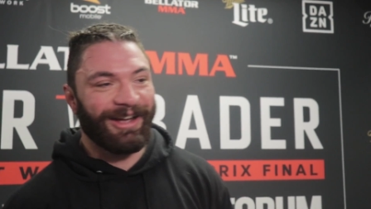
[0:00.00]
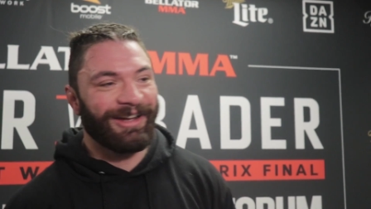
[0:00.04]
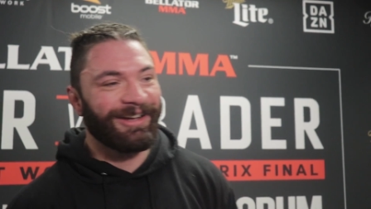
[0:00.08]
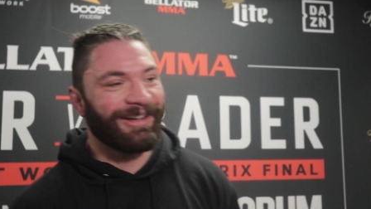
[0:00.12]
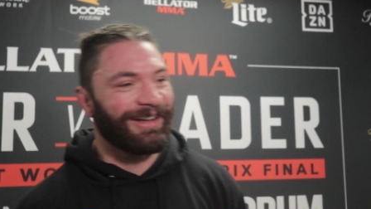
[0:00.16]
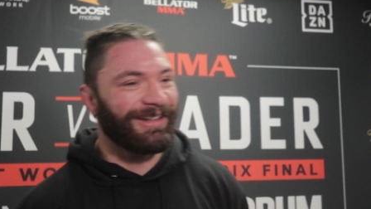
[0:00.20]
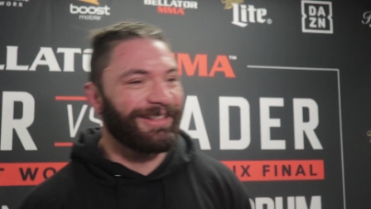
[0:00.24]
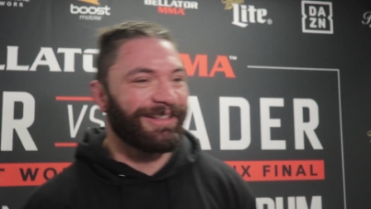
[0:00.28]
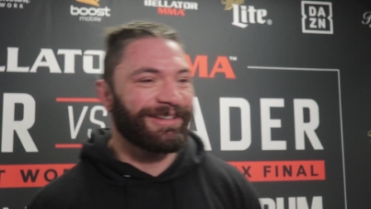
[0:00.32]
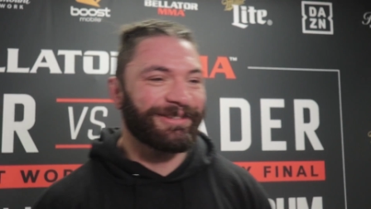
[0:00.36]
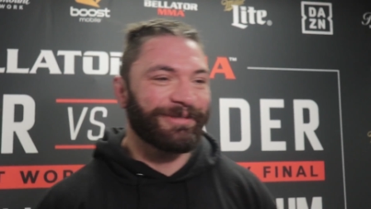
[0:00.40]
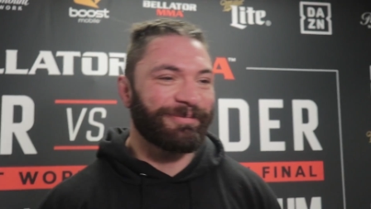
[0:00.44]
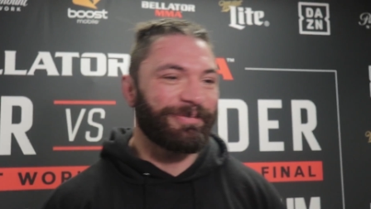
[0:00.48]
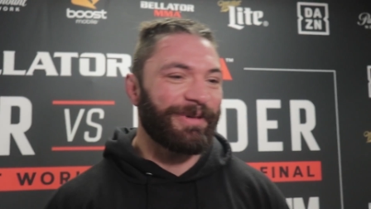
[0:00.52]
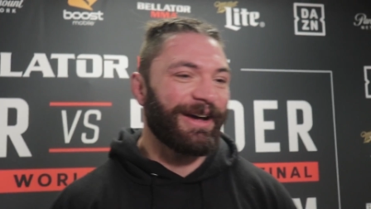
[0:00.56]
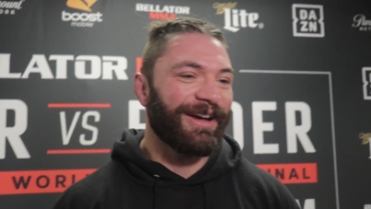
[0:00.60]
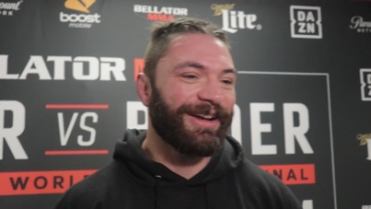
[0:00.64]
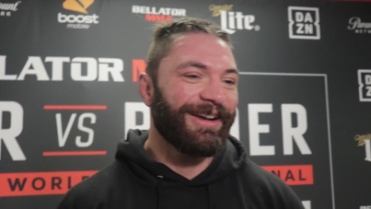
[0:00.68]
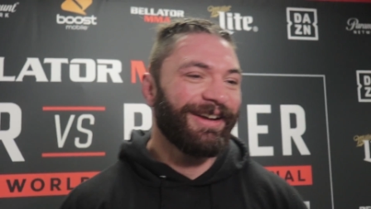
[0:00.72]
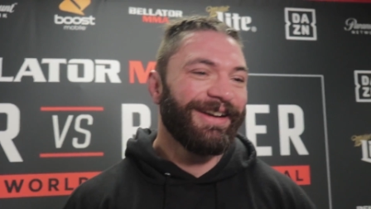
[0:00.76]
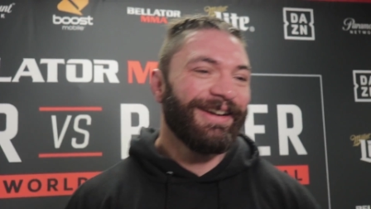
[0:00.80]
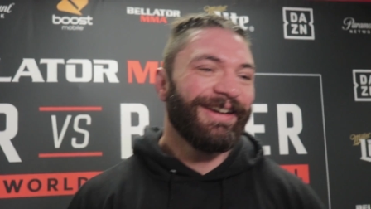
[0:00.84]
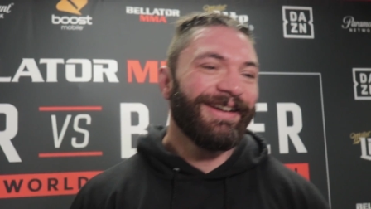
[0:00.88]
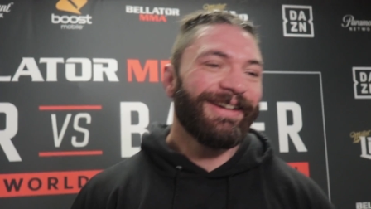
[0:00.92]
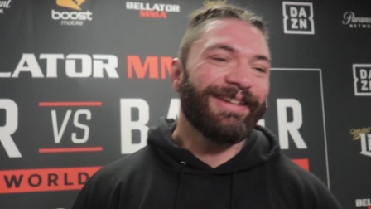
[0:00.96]
that's
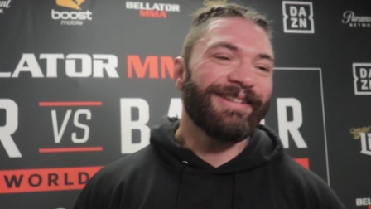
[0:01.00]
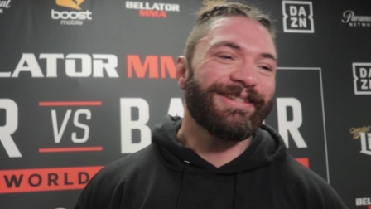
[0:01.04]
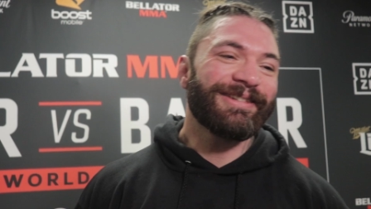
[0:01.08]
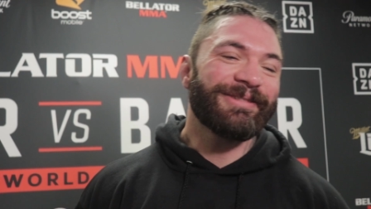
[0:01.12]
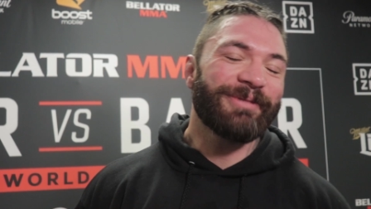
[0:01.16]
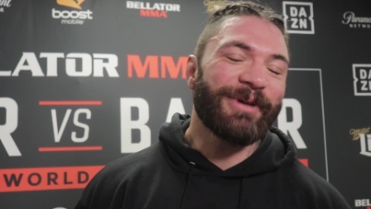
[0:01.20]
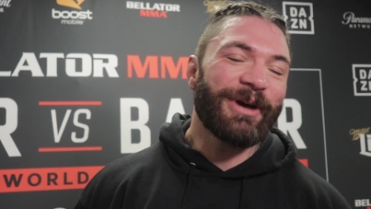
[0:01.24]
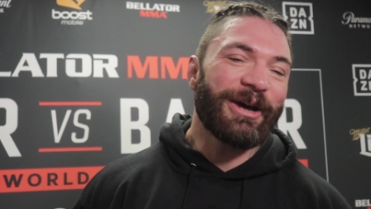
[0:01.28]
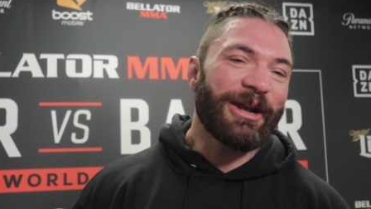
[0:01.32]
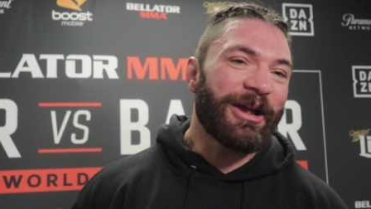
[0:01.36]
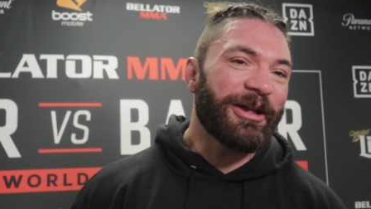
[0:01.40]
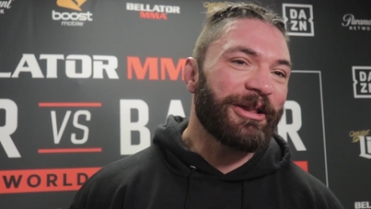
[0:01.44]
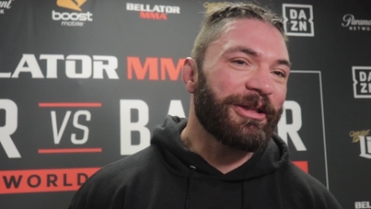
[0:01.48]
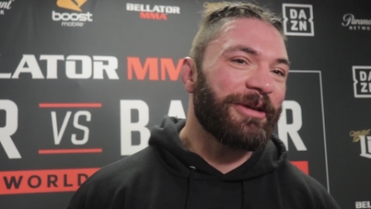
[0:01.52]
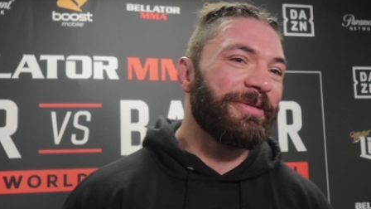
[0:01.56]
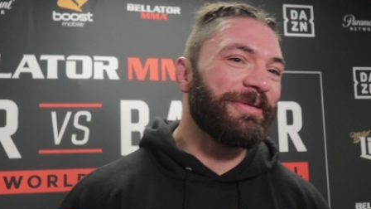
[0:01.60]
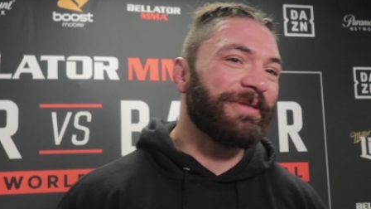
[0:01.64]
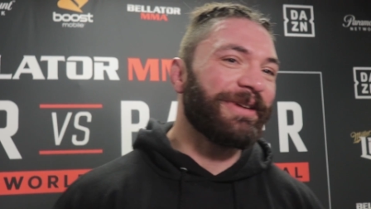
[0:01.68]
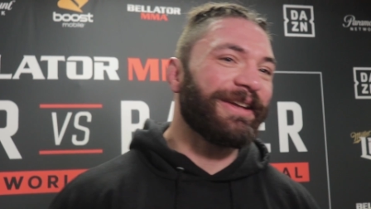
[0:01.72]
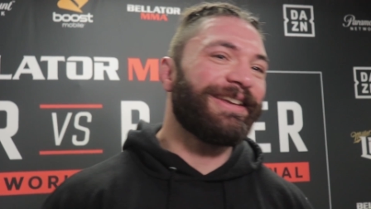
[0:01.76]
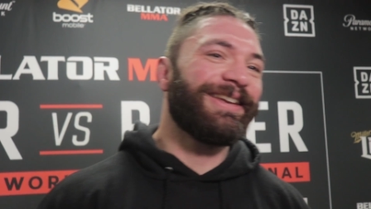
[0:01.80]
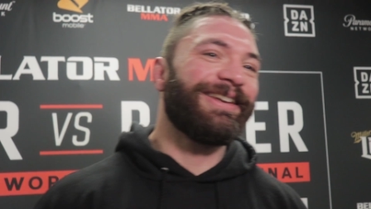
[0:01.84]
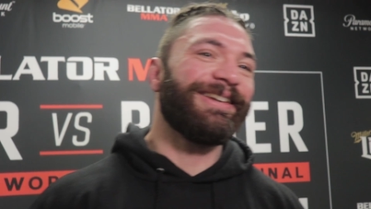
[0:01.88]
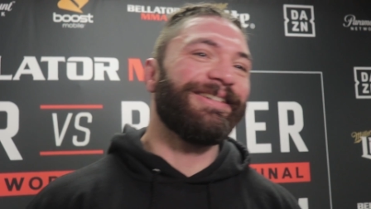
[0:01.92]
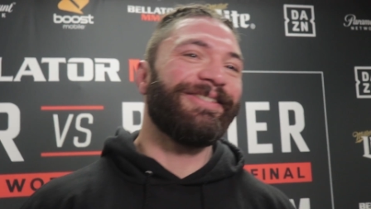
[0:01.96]
about all I'm
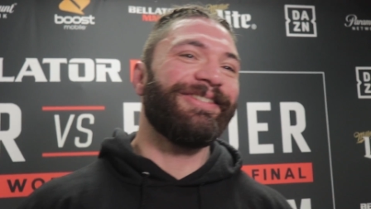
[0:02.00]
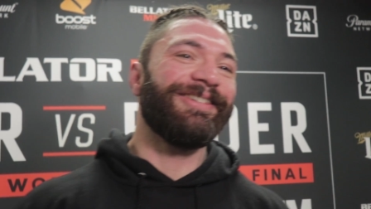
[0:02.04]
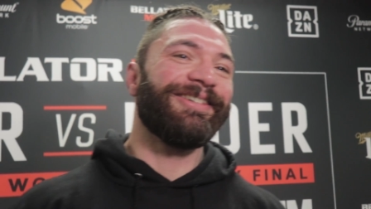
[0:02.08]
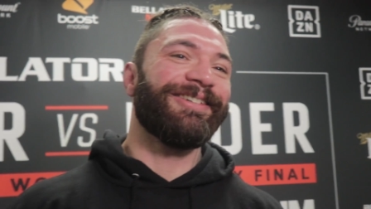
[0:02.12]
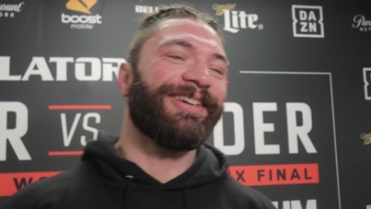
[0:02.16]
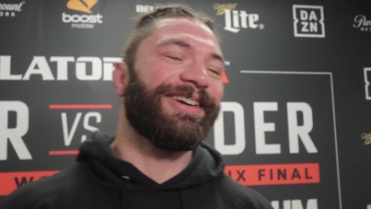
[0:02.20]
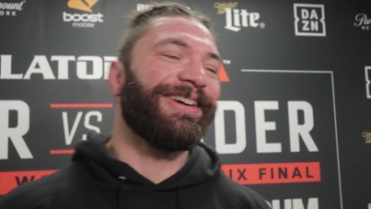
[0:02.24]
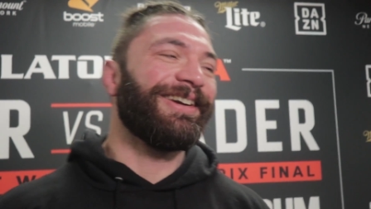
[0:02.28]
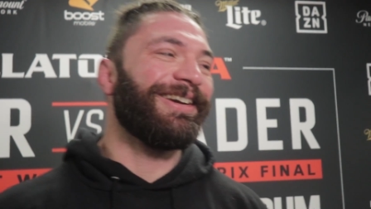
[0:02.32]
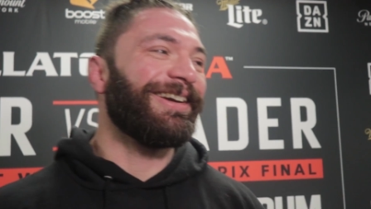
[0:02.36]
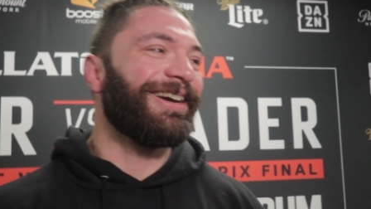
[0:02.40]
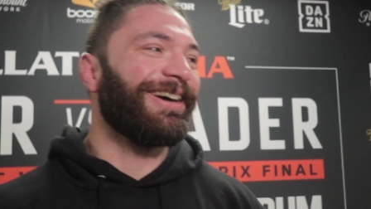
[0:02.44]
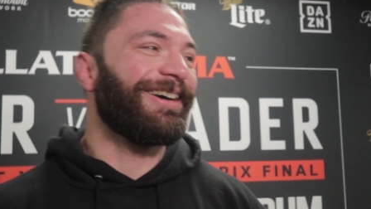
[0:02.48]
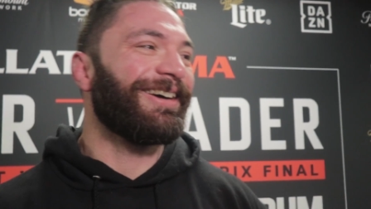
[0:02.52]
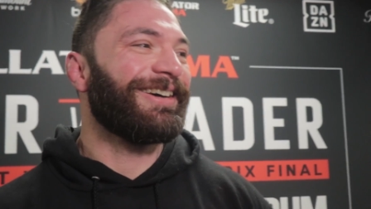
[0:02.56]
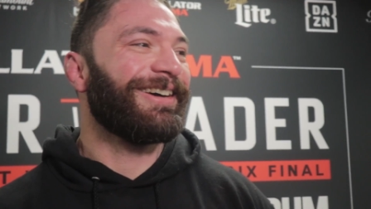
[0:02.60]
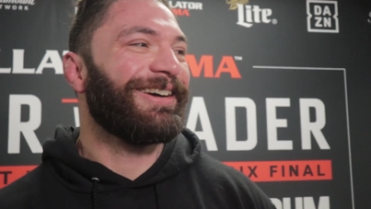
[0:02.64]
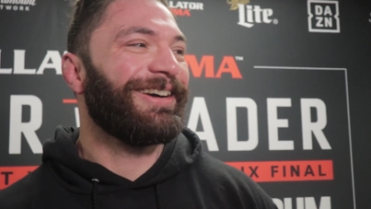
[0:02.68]
going to give you right now.